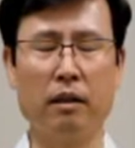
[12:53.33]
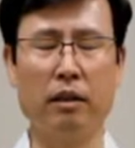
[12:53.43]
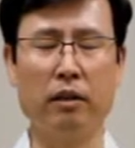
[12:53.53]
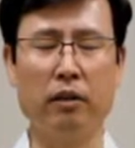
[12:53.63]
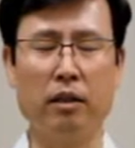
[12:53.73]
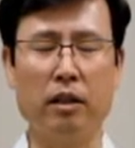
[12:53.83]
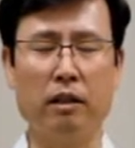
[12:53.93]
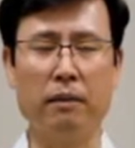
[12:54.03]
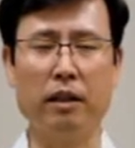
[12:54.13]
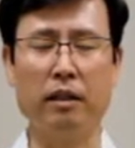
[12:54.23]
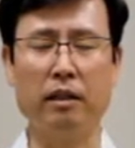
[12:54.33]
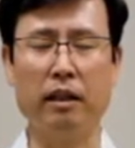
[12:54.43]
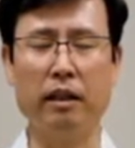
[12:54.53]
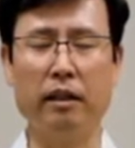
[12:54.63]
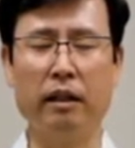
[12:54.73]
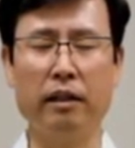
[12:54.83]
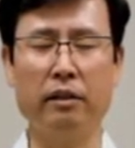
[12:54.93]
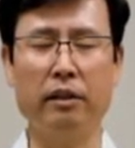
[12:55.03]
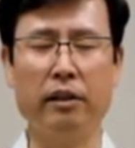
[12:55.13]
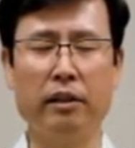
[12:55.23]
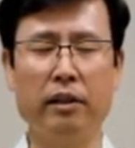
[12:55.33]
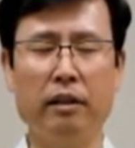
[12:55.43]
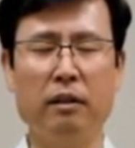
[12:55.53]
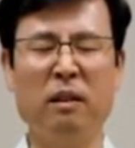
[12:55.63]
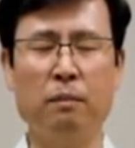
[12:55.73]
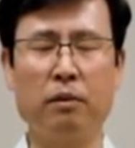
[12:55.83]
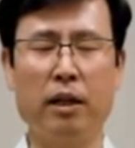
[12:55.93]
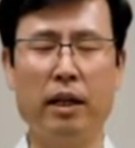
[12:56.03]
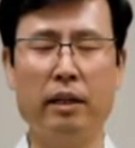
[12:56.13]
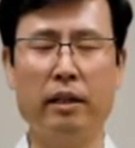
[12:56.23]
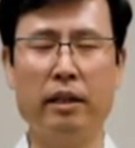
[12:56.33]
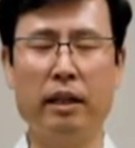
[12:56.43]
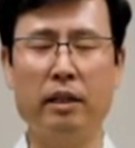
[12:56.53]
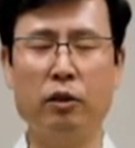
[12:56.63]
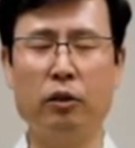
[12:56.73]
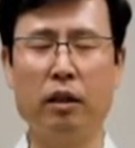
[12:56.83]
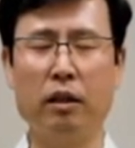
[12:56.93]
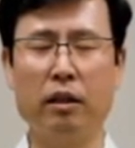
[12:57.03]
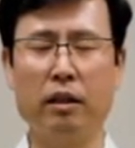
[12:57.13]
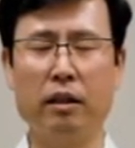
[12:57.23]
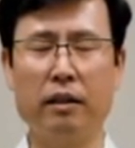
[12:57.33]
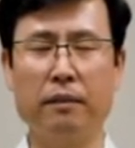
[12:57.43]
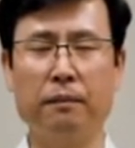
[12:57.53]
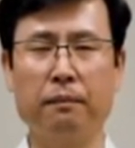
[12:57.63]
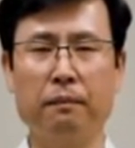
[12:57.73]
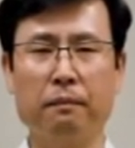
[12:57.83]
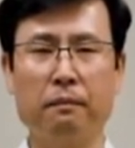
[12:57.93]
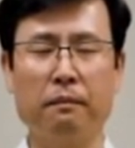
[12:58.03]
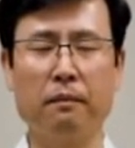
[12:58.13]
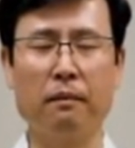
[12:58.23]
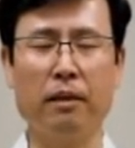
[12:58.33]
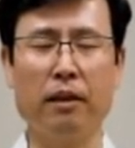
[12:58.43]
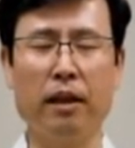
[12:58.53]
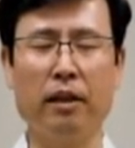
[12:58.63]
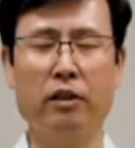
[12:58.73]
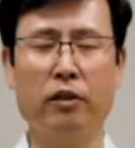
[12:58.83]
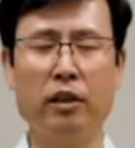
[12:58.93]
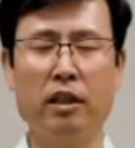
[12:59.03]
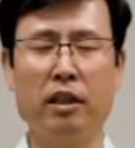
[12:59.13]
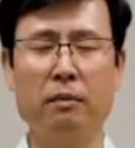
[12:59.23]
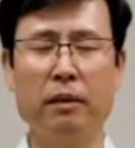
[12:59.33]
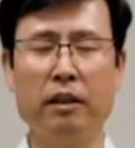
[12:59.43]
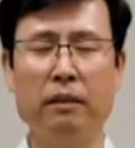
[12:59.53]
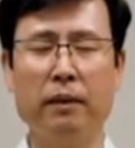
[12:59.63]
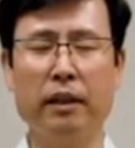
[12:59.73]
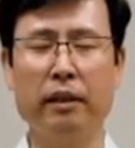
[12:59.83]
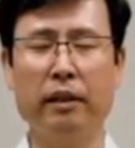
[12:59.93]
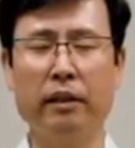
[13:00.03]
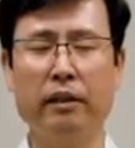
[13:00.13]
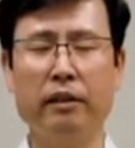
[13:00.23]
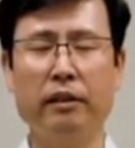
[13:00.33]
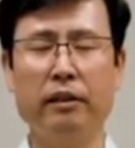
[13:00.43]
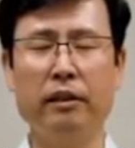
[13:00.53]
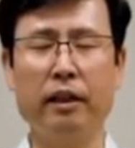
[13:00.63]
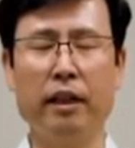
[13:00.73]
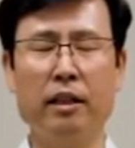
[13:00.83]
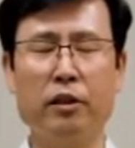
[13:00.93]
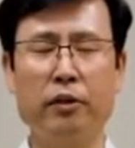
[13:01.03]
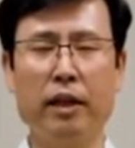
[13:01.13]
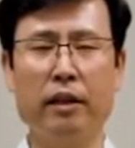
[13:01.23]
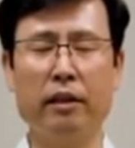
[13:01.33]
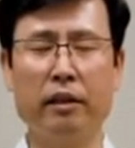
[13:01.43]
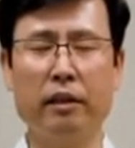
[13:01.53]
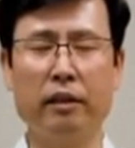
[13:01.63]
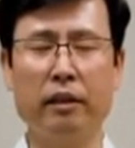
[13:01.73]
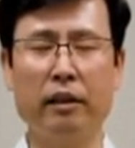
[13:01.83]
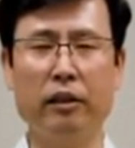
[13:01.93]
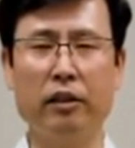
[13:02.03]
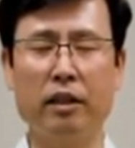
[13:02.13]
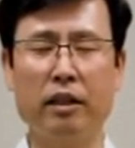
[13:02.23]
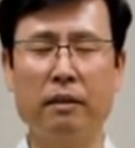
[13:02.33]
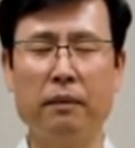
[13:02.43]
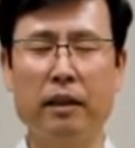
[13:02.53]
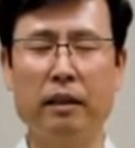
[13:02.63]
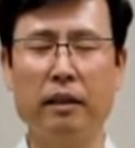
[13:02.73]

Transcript: Your stomach is getting healthier, brighter, and stronger. The energy is becoming healed and strengthened in your stomach.